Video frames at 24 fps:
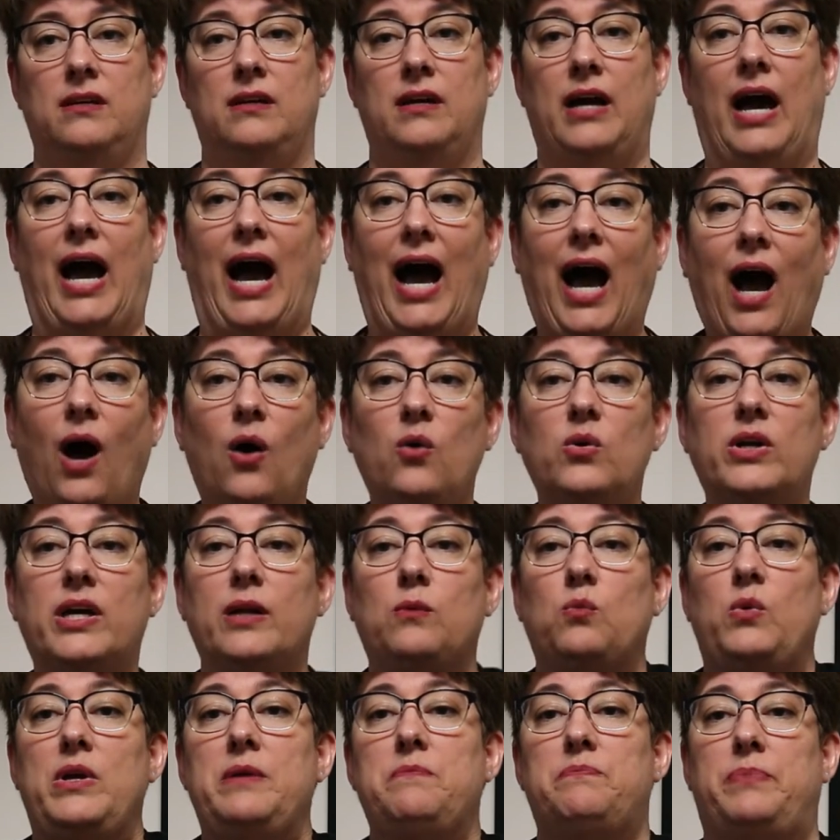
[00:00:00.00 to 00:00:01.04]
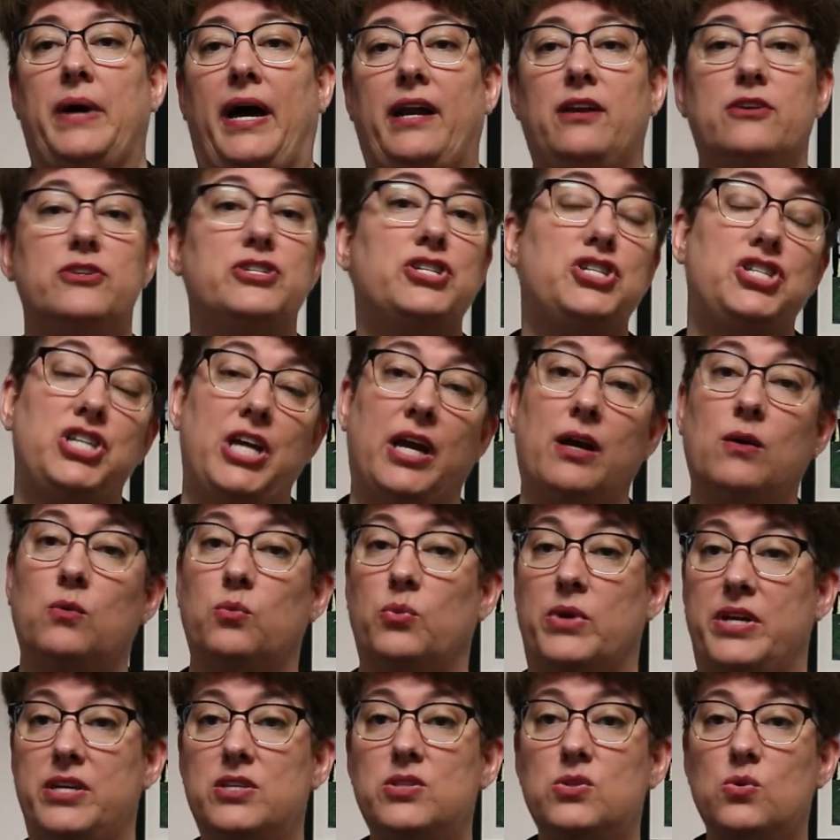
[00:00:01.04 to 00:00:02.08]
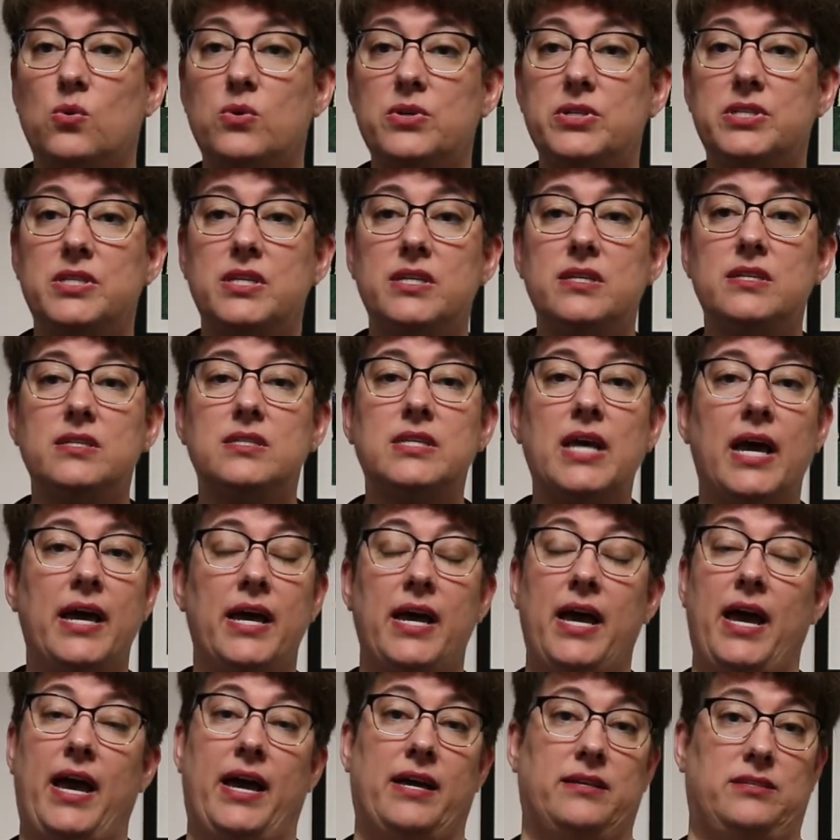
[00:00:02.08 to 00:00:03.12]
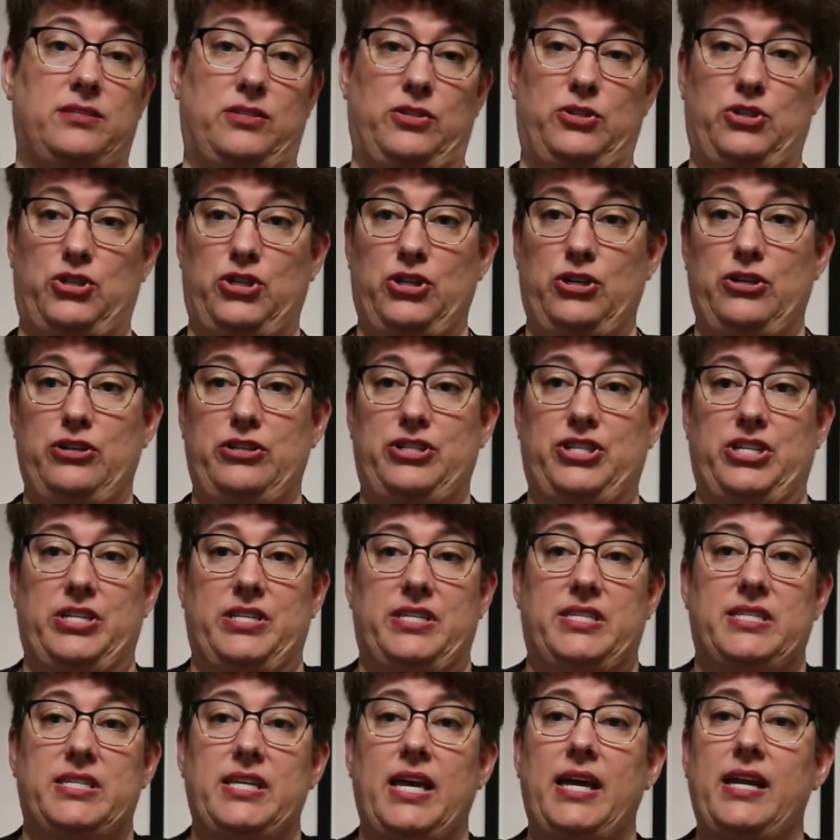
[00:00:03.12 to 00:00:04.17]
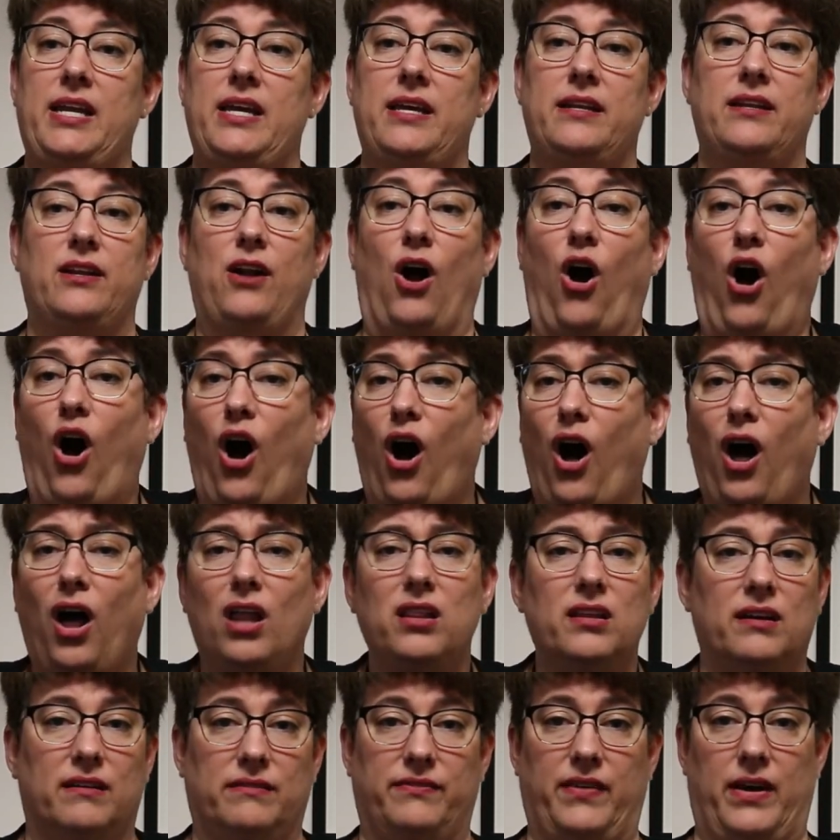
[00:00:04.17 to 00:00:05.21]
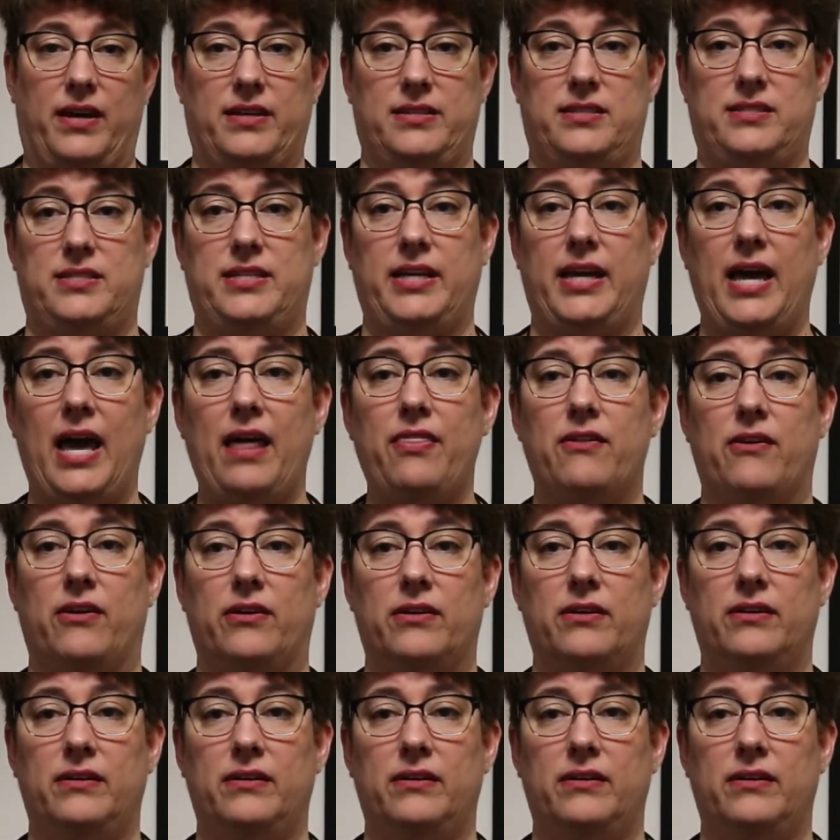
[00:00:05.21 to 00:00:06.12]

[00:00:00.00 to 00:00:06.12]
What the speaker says: How can we better share resources as the church and Synod and all of us together?